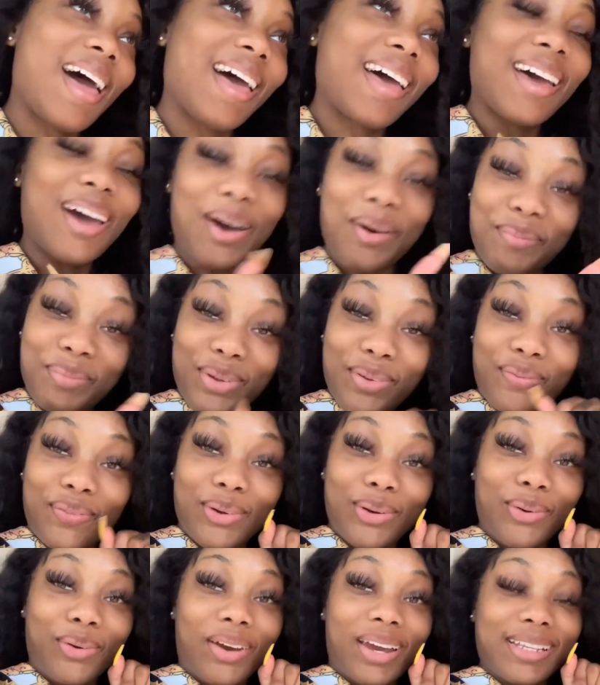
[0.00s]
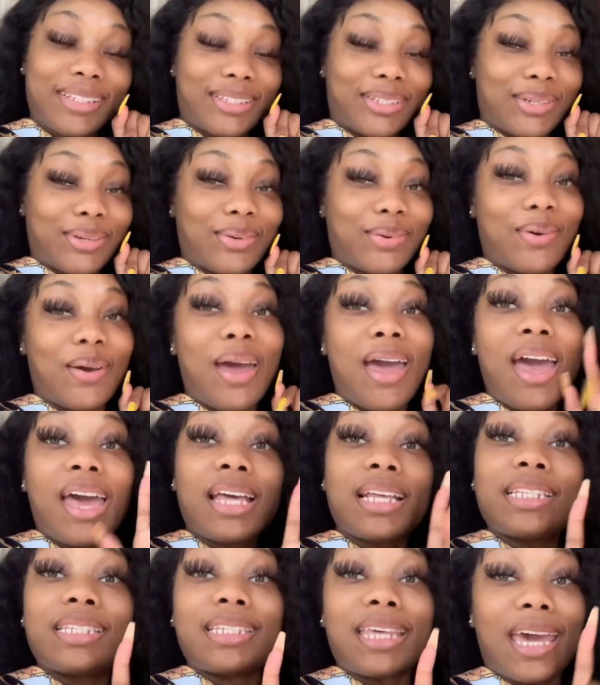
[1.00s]
Hope you feel great too.
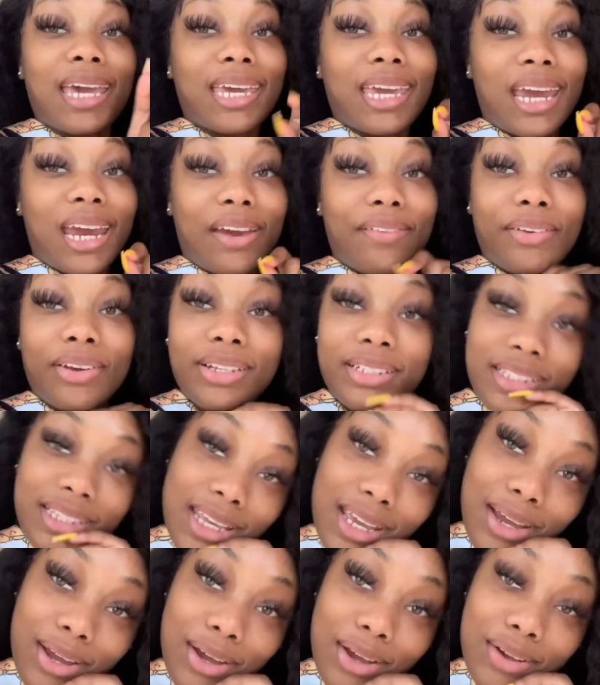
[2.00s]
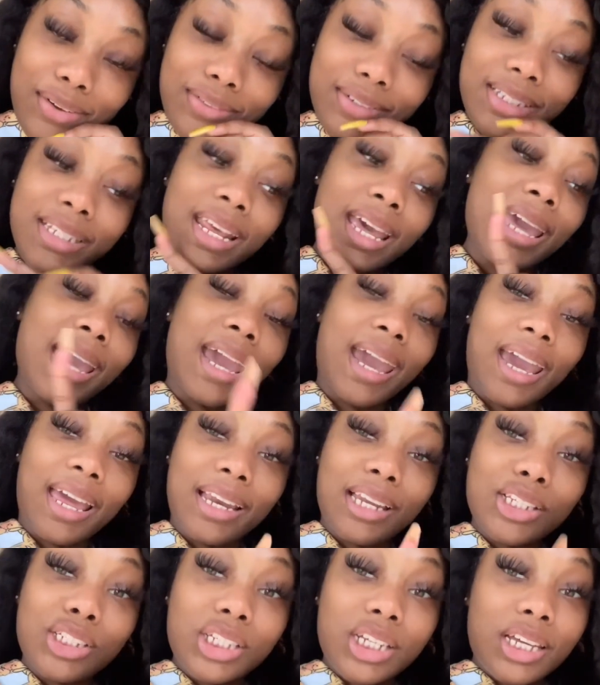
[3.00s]
Take care of yourselves and
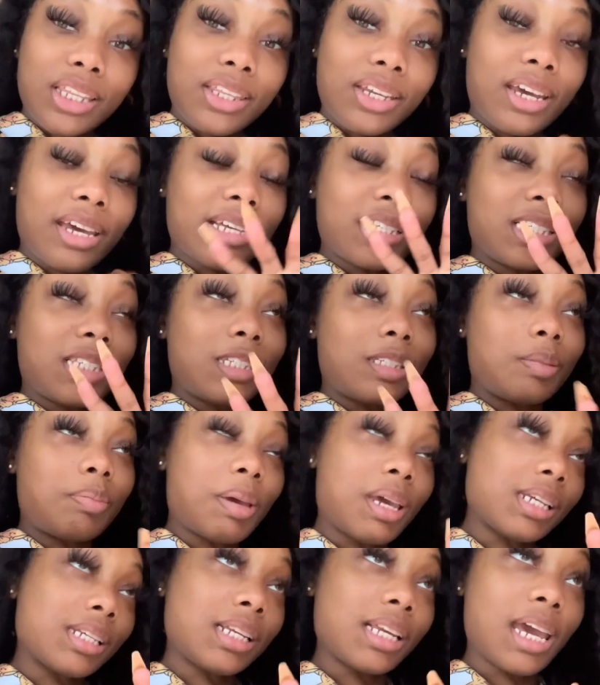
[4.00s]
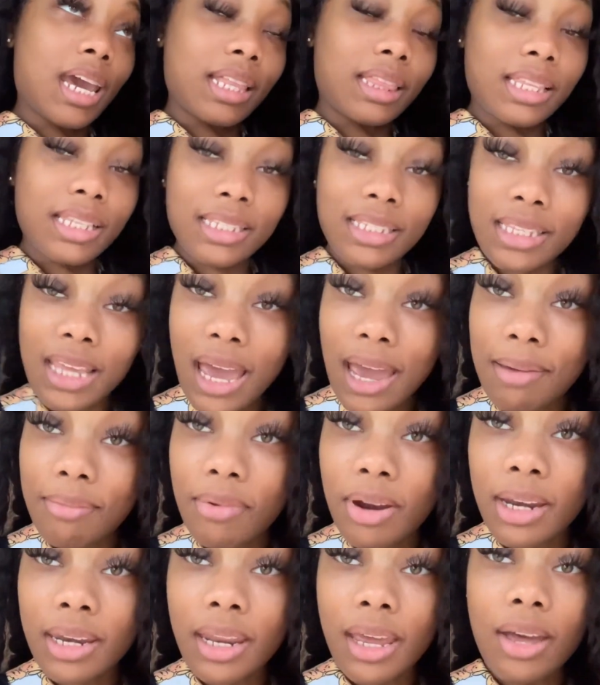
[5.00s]
each other, especially at this time
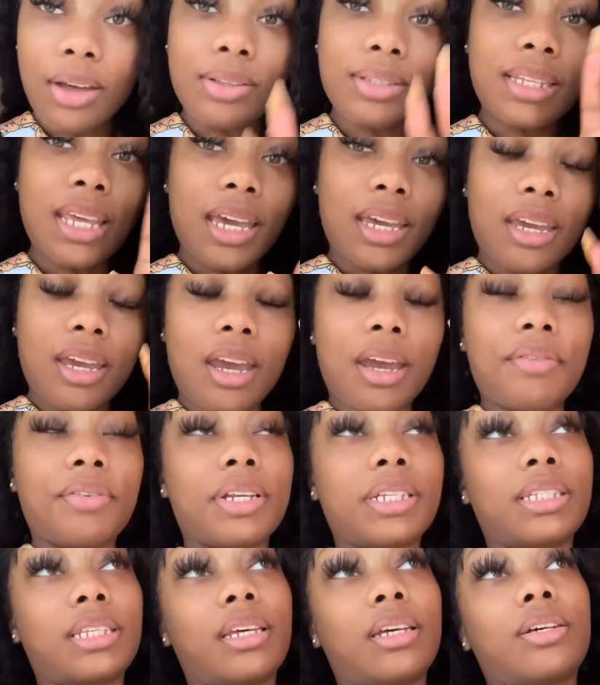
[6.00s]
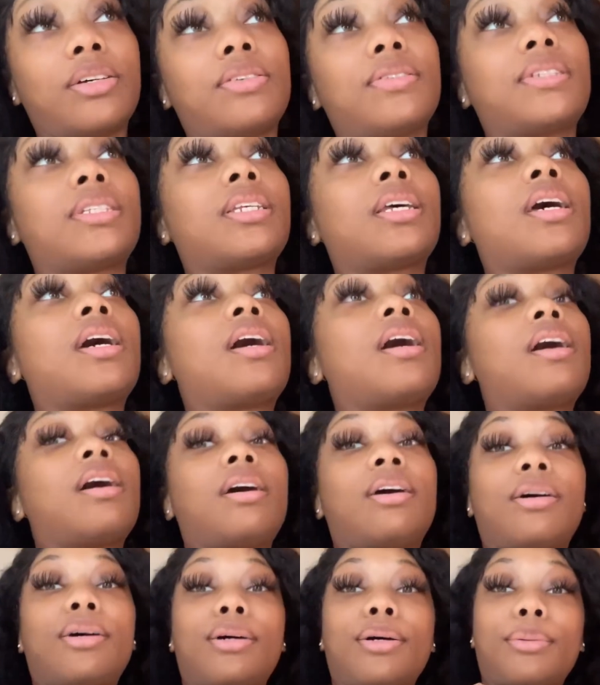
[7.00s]
right now. Take care of yourselves.
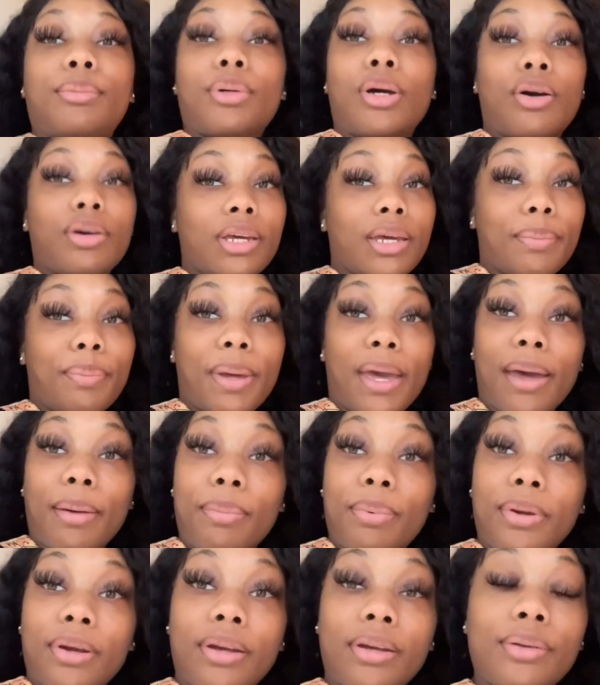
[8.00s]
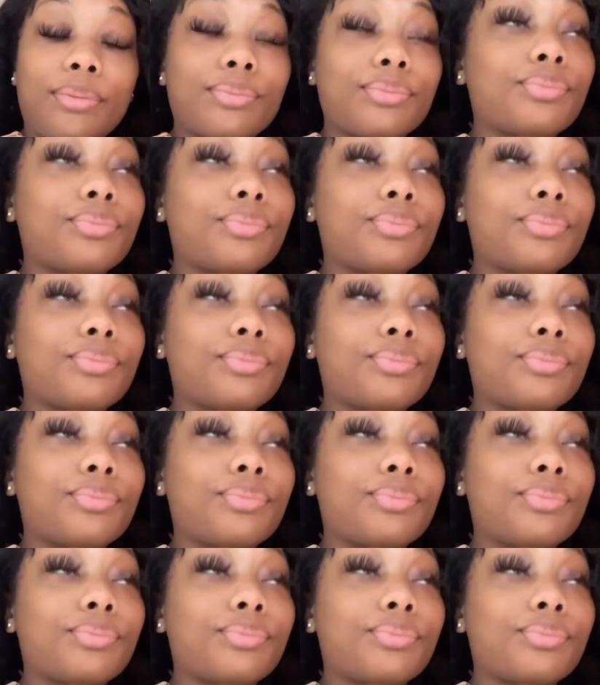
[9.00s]
Um, go get pampered